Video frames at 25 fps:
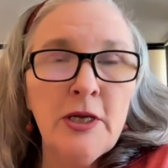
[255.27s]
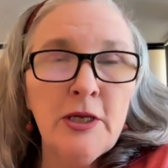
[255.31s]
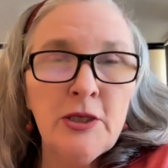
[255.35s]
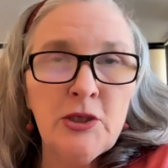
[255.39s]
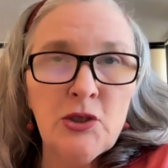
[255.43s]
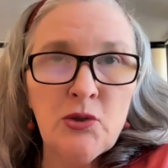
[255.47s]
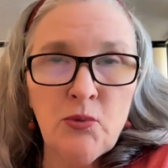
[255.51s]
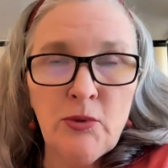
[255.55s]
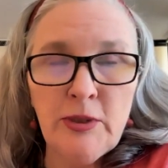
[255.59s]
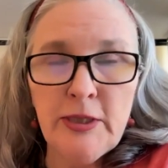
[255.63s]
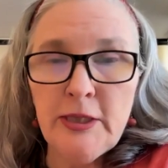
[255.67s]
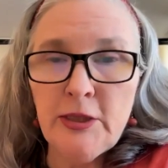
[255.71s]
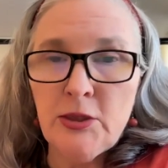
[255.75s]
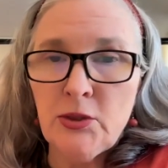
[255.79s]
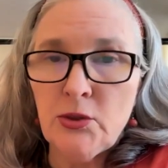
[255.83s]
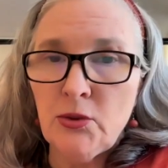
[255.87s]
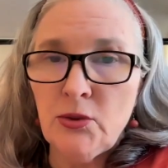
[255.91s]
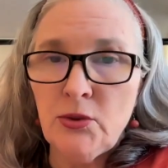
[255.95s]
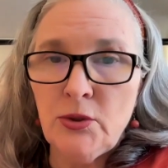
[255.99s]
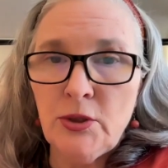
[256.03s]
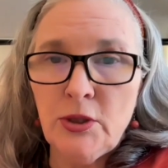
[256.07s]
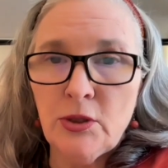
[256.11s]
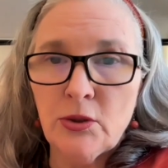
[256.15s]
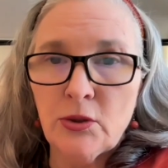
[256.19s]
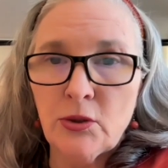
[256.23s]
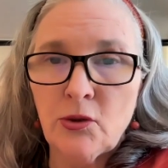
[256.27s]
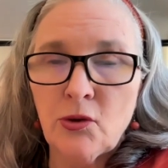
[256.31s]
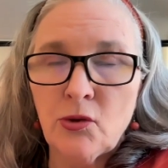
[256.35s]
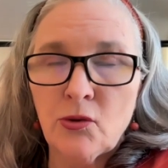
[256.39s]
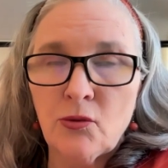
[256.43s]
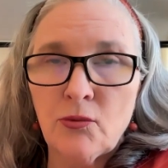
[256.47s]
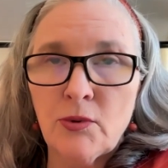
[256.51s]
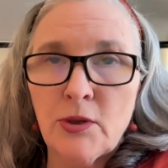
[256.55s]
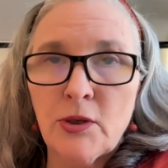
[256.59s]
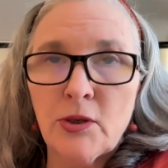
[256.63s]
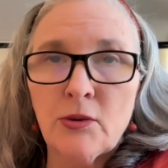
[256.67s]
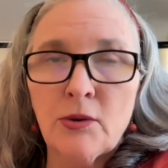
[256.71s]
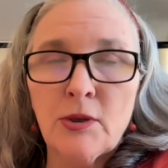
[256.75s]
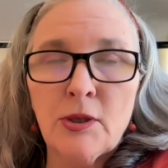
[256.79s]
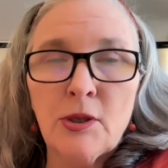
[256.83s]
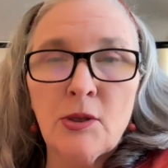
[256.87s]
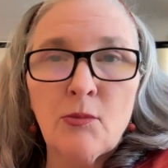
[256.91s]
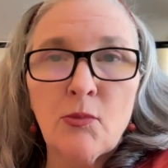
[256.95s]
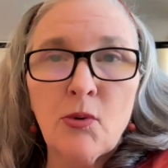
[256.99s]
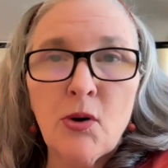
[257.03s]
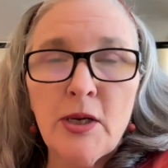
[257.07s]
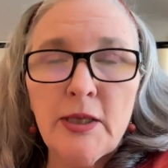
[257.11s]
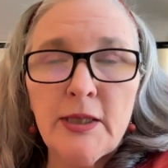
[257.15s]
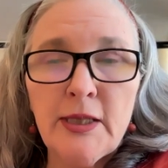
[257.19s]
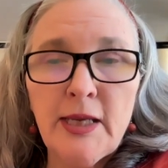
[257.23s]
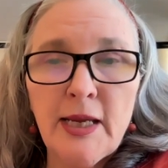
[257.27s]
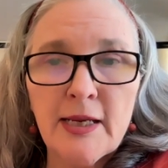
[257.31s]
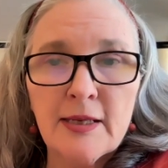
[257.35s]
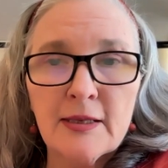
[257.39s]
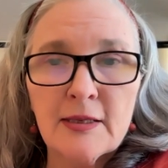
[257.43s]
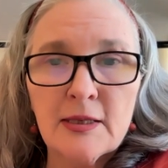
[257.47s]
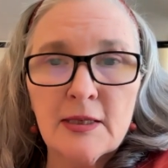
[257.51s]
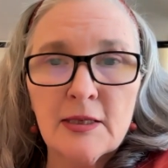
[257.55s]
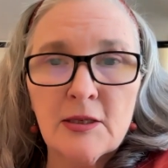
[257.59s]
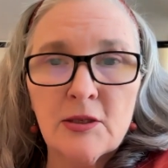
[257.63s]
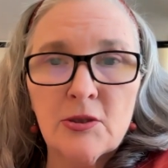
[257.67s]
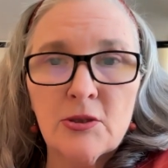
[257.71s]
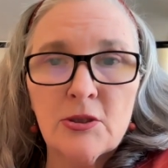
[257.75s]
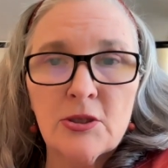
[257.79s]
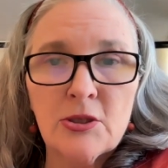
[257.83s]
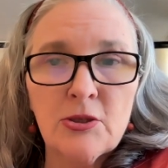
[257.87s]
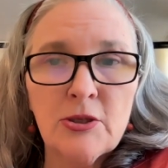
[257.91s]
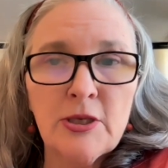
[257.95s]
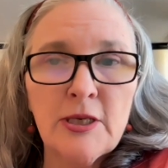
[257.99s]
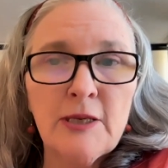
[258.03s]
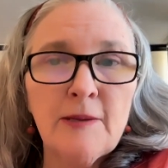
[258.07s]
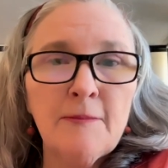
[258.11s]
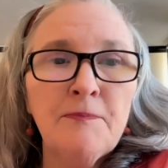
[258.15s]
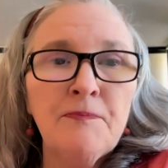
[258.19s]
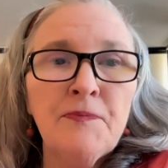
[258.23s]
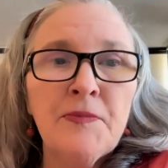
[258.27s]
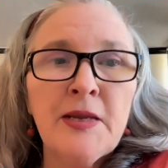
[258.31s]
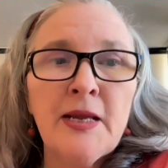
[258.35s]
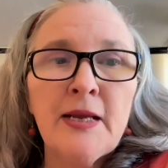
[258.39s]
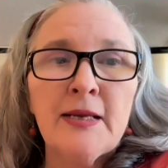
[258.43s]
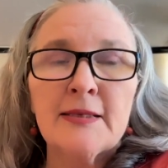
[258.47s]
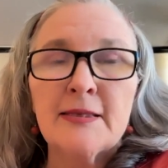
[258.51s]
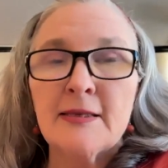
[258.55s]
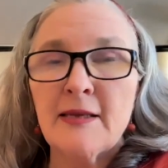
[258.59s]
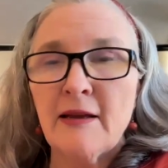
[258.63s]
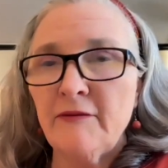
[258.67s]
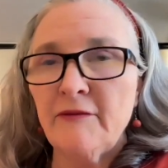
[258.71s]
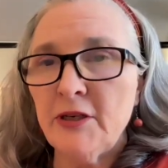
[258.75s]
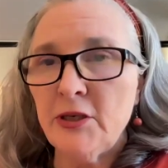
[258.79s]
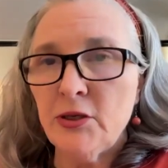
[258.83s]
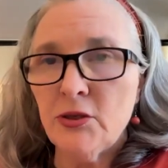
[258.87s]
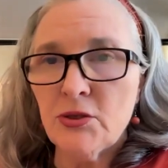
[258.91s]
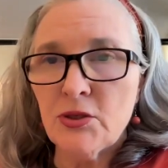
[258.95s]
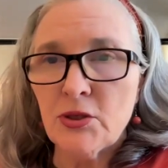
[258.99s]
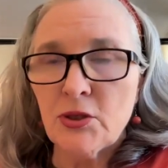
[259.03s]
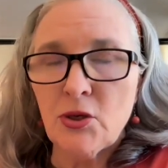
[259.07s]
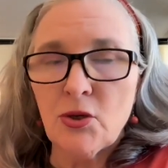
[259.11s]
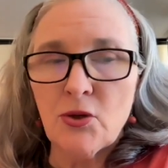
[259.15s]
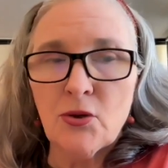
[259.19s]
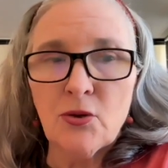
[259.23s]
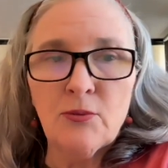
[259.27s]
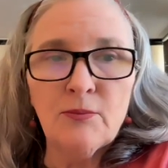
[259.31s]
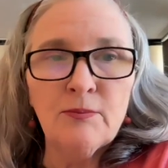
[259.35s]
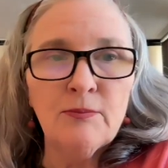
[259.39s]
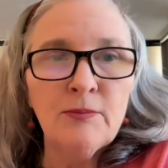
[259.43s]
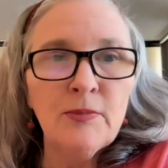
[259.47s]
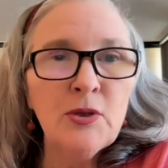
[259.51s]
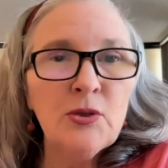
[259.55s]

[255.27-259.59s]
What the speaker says: 22-year career in the broadcast industry 7 years ago,